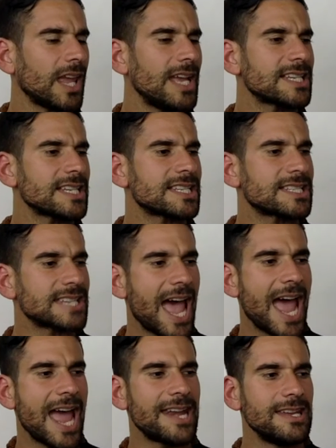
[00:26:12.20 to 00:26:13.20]

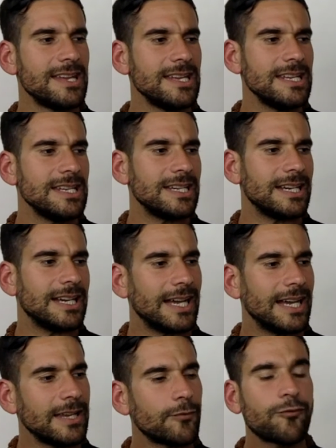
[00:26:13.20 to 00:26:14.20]
sad,
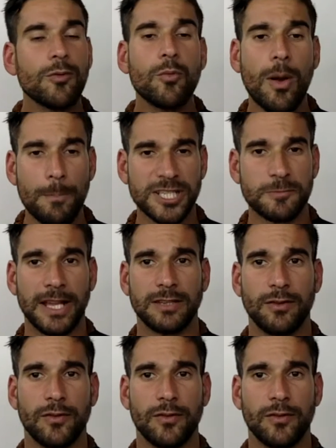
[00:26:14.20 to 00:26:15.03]
from one perspective,